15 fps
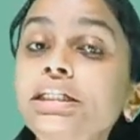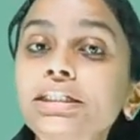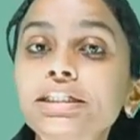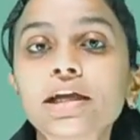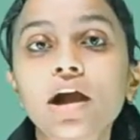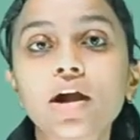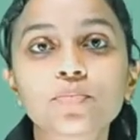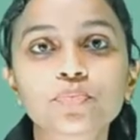
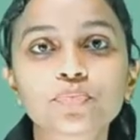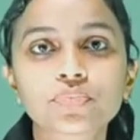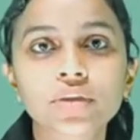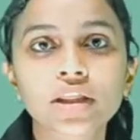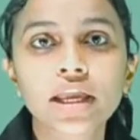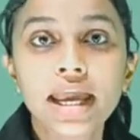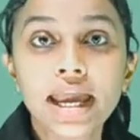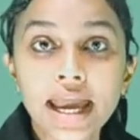India
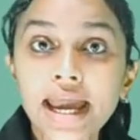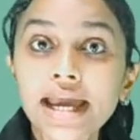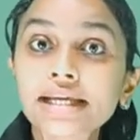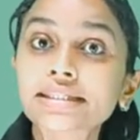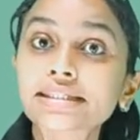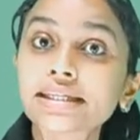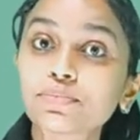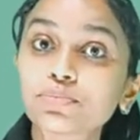
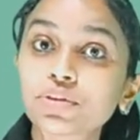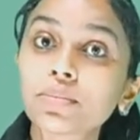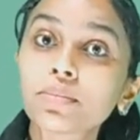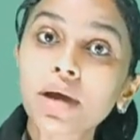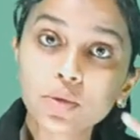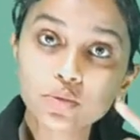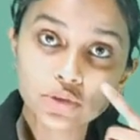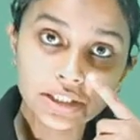except the
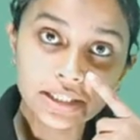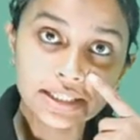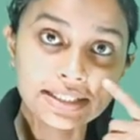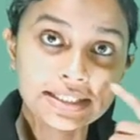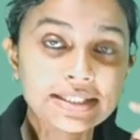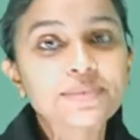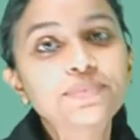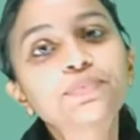
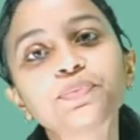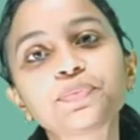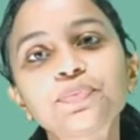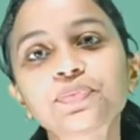mountains.